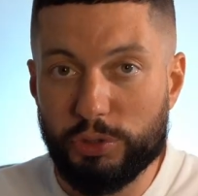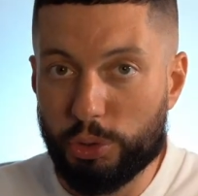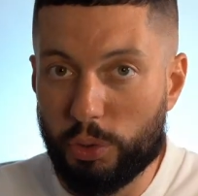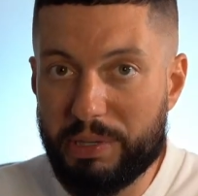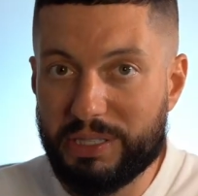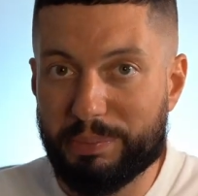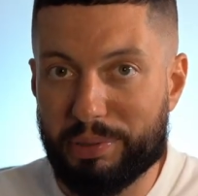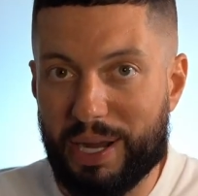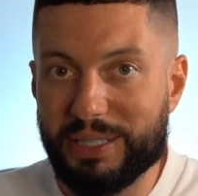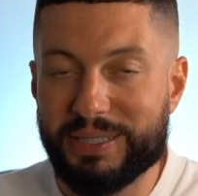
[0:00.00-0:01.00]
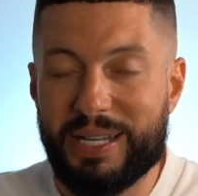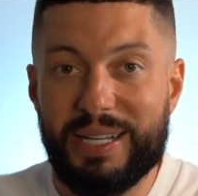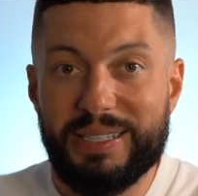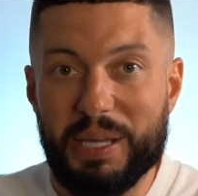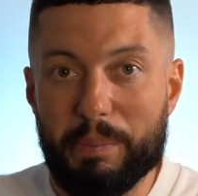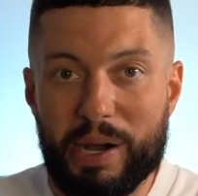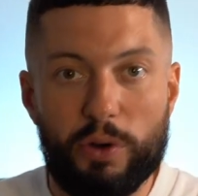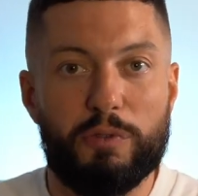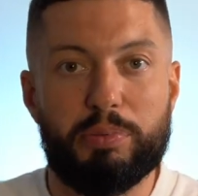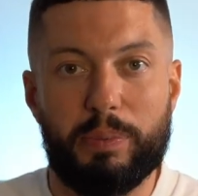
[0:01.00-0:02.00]
you will be surprised the
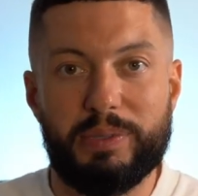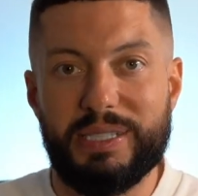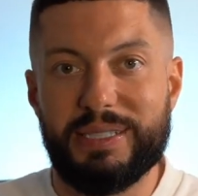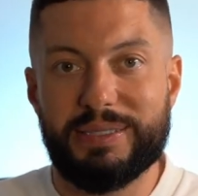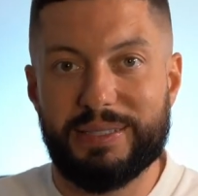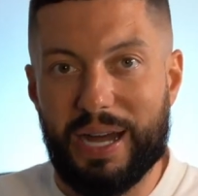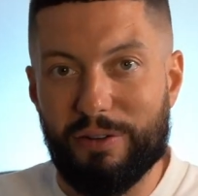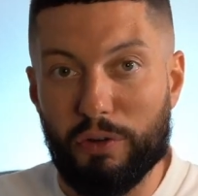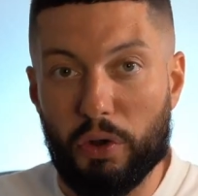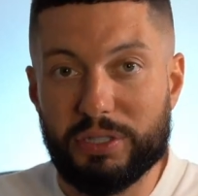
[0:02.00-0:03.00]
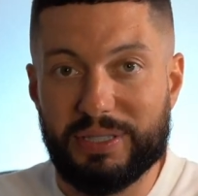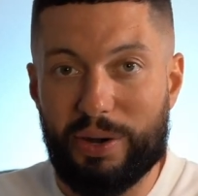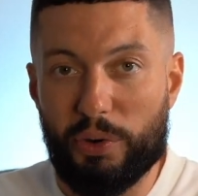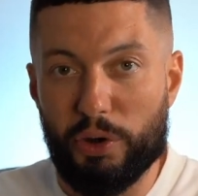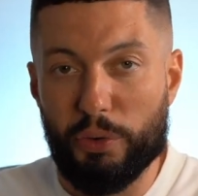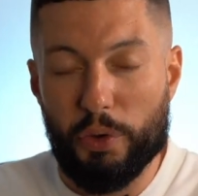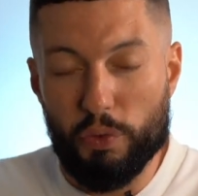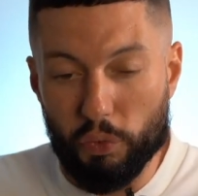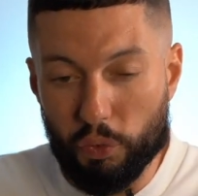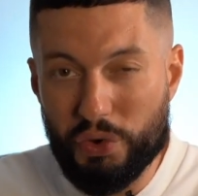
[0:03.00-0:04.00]
amount of properties that I've lost out on
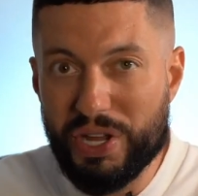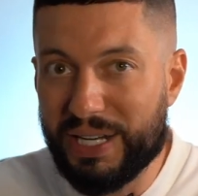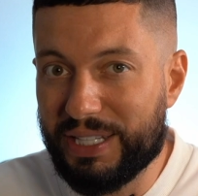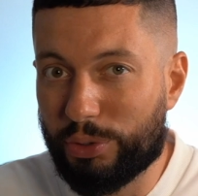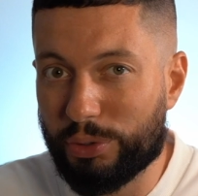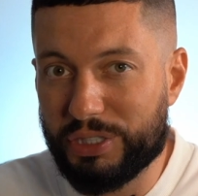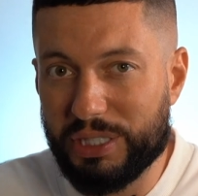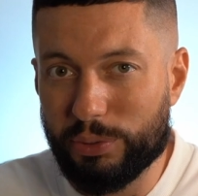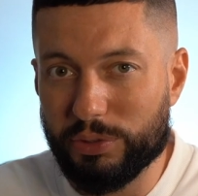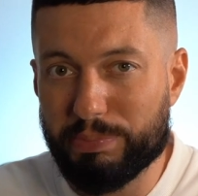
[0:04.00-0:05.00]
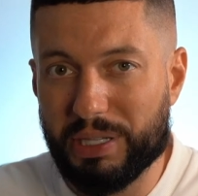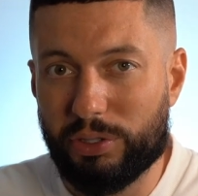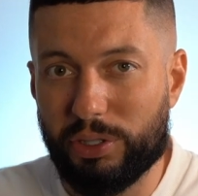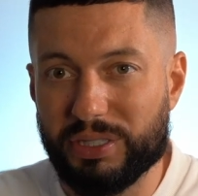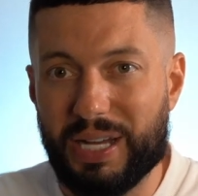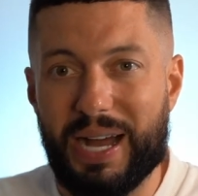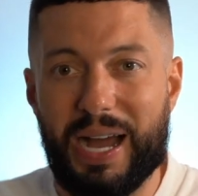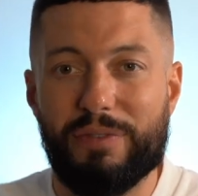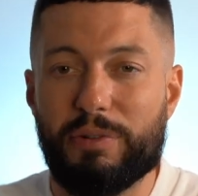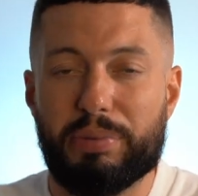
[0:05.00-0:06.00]
really good deals because I
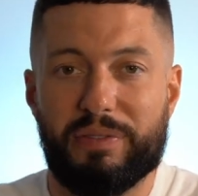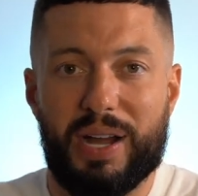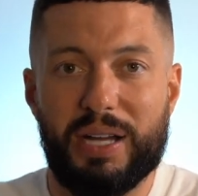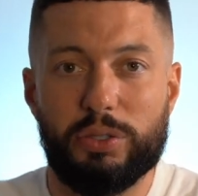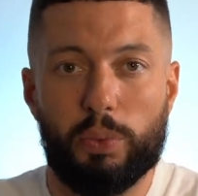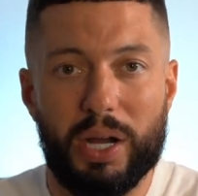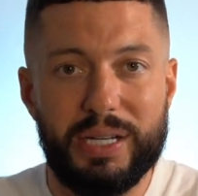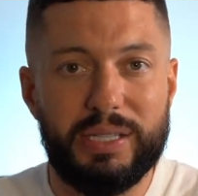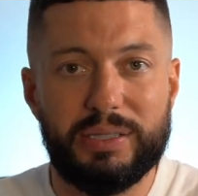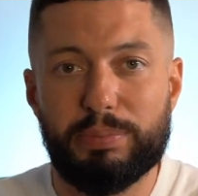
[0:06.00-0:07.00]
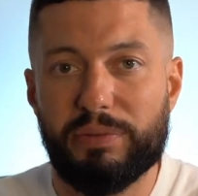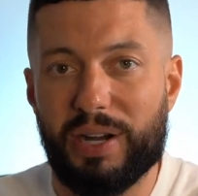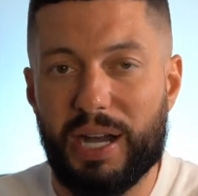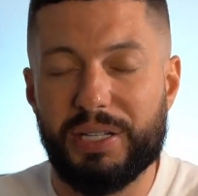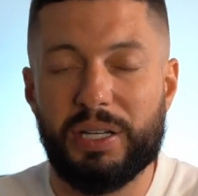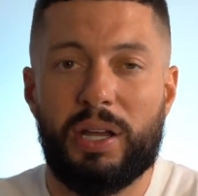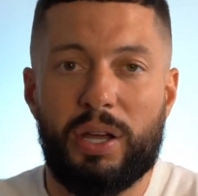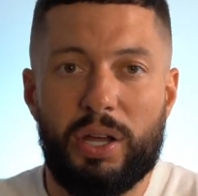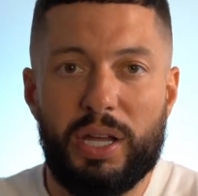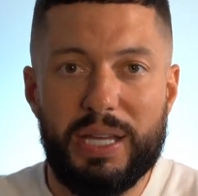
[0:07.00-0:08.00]
haven't provided what I needed to provide
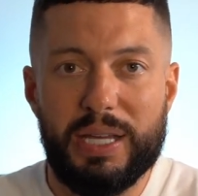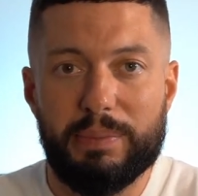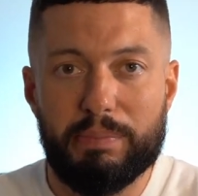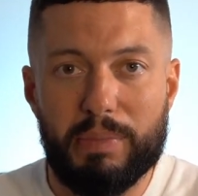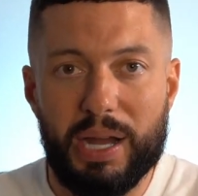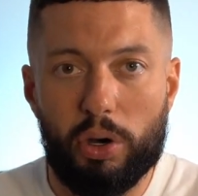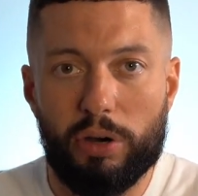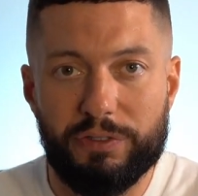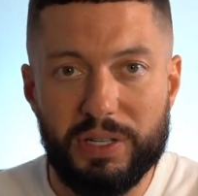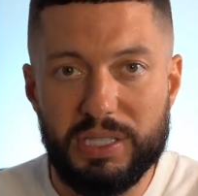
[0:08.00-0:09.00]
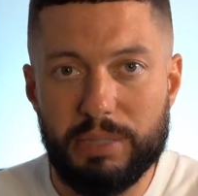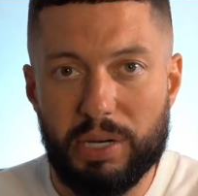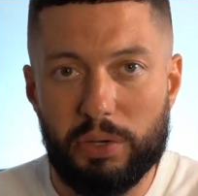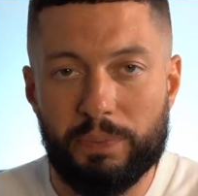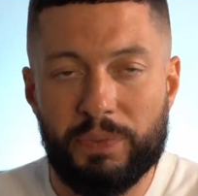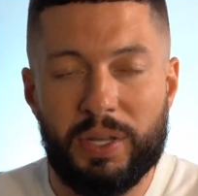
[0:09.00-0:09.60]
in my offer email.